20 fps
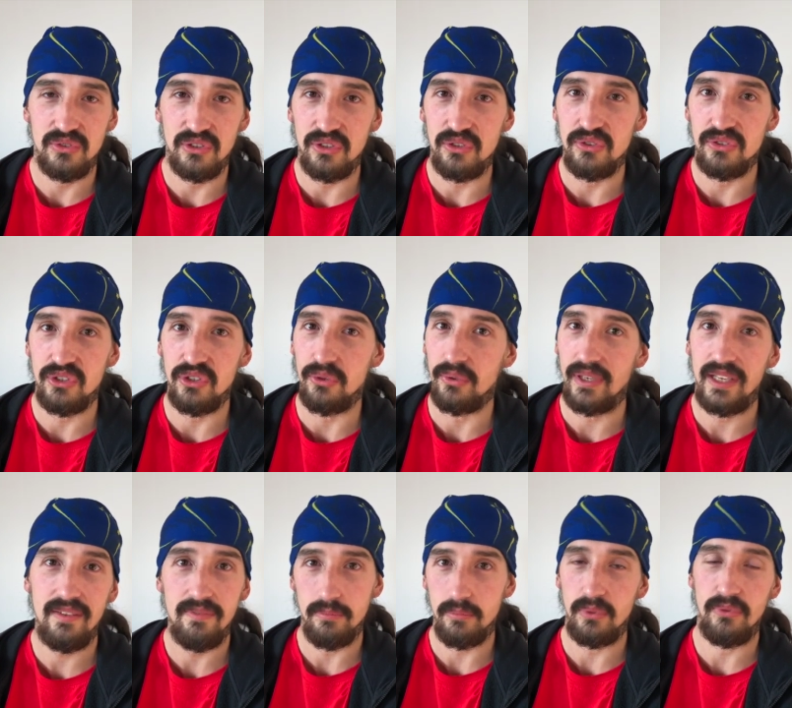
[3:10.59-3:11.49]
too soon,
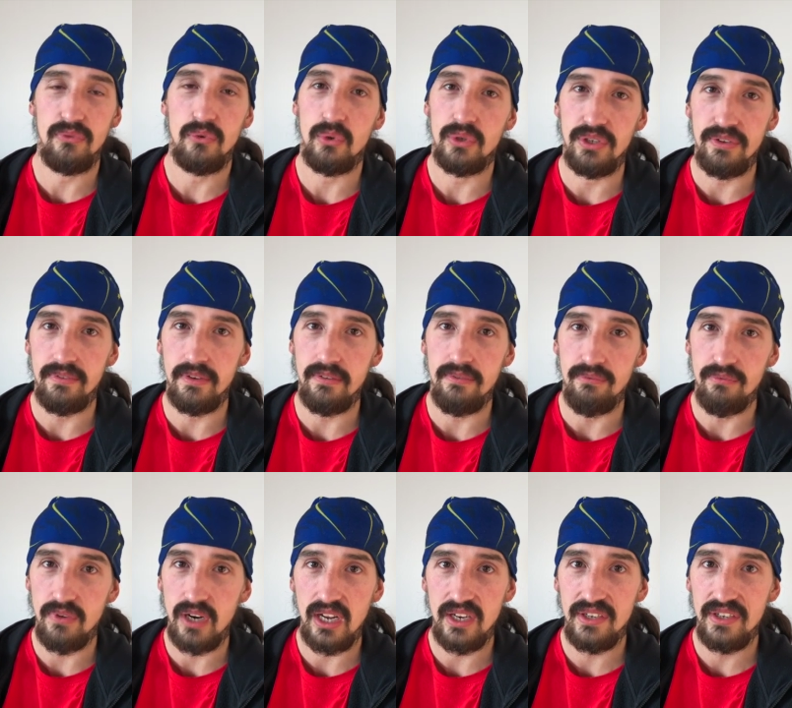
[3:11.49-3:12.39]
even before you've
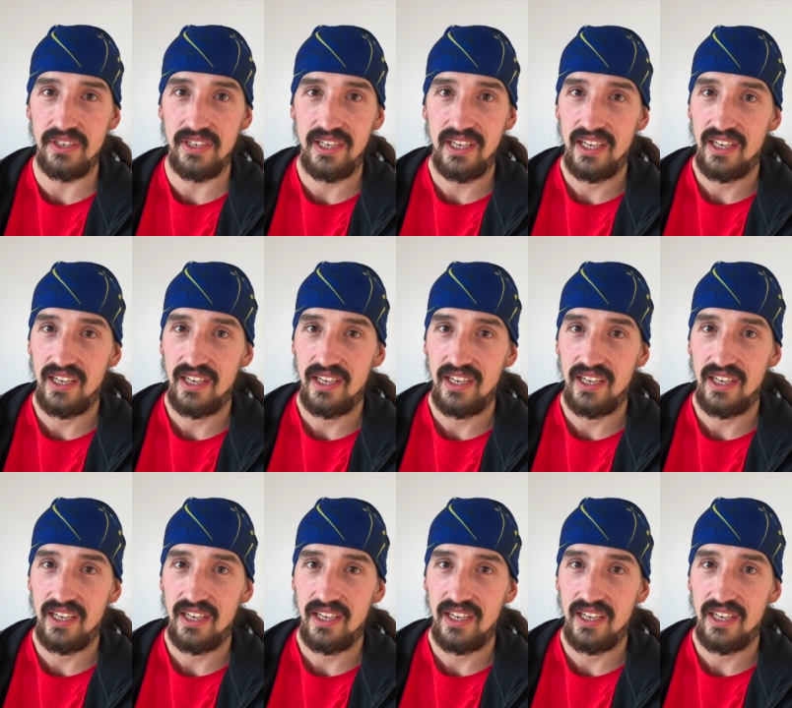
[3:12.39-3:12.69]
even run.